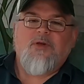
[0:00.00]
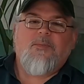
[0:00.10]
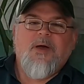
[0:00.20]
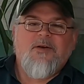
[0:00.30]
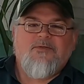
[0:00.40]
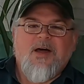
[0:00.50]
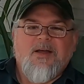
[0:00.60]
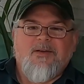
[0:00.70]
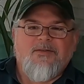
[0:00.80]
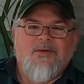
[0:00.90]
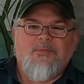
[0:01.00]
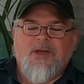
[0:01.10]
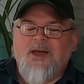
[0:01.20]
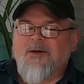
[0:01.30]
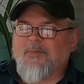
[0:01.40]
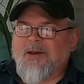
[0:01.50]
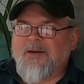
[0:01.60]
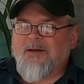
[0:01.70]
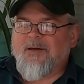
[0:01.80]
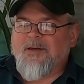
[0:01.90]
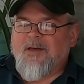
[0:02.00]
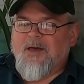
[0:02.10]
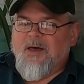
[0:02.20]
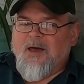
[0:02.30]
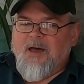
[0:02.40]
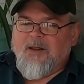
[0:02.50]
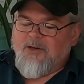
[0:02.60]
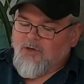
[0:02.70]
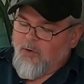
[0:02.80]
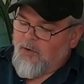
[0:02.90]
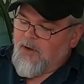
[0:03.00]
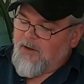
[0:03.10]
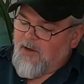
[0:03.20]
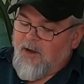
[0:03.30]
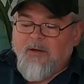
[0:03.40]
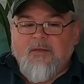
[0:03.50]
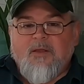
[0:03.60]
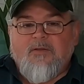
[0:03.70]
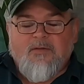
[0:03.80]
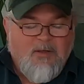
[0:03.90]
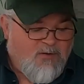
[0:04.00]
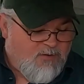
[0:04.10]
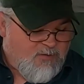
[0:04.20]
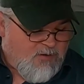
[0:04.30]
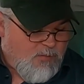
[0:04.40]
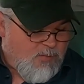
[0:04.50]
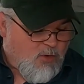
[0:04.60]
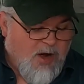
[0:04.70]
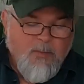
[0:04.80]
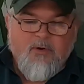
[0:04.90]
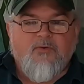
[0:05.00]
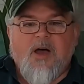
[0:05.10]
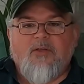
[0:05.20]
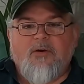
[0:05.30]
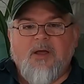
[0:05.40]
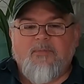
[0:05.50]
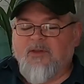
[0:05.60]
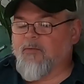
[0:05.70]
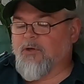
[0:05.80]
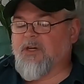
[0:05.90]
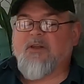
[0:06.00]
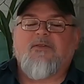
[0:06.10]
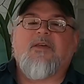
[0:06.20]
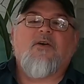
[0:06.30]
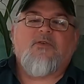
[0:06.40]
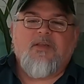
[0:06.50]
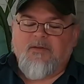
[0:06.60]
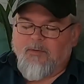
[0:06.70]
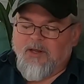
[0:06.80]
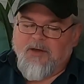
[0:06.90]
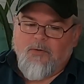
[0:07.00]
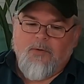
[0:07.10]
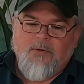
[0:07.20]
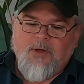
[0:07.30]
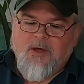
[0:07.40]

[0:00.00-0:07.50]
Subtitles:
pet ficus sometime and enjoy these. This is some Kramer's Father Dempsey, which in itself has a really cool